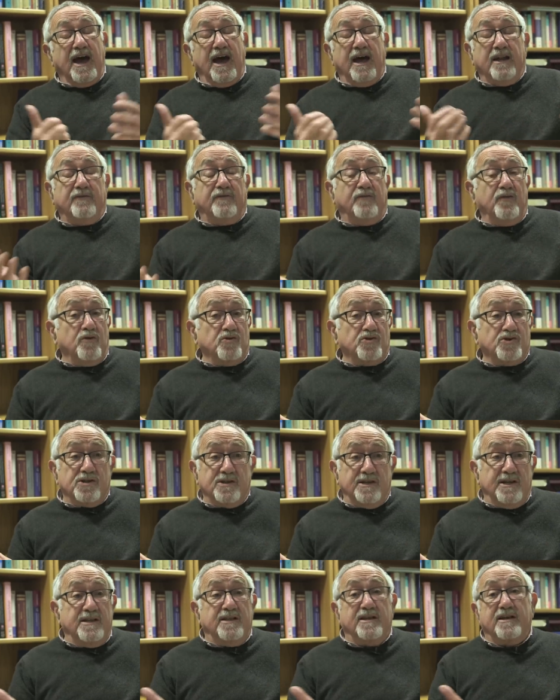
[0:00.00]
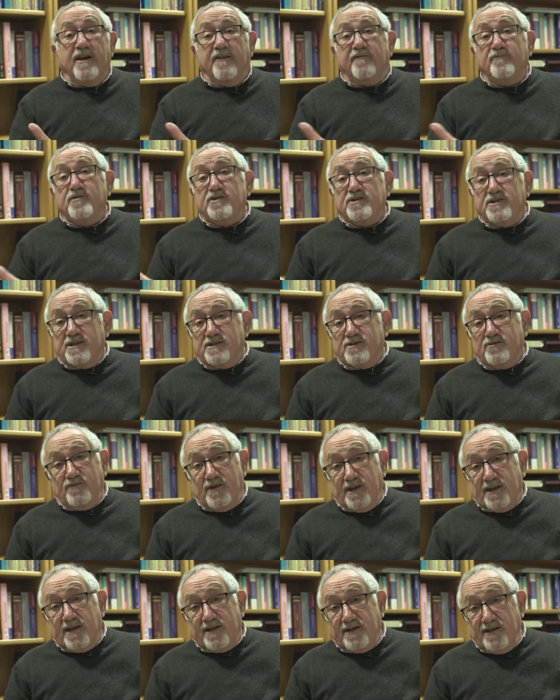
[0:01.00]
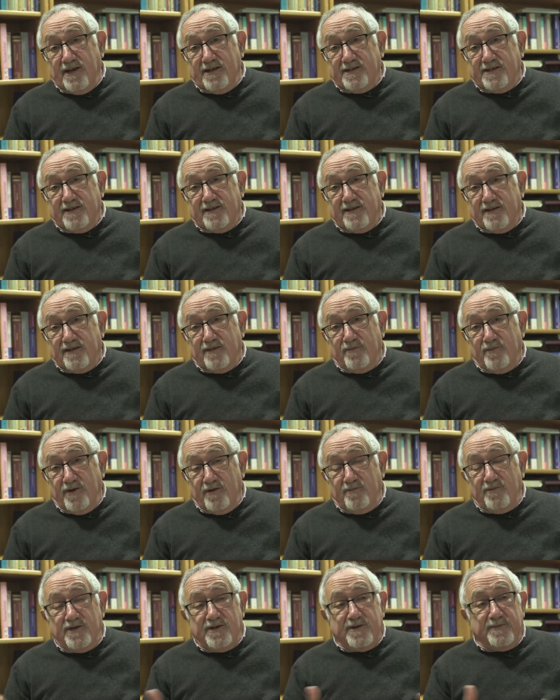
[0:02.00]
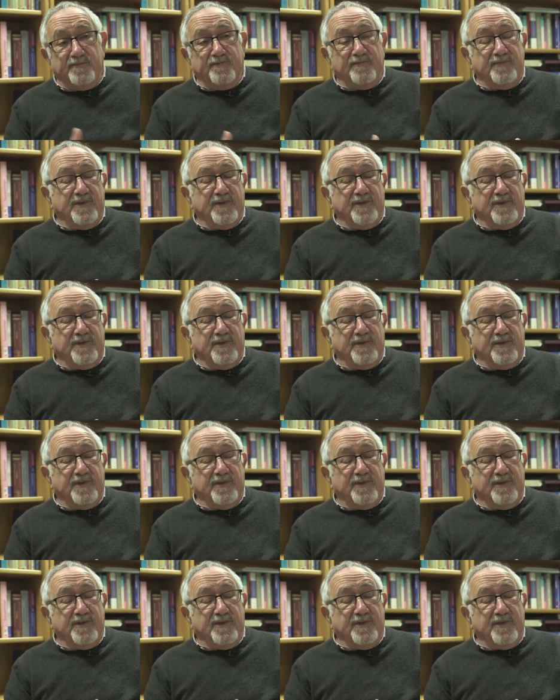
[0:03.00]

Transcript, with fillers: Unfortunately, the government doesn't recognise it at the moment,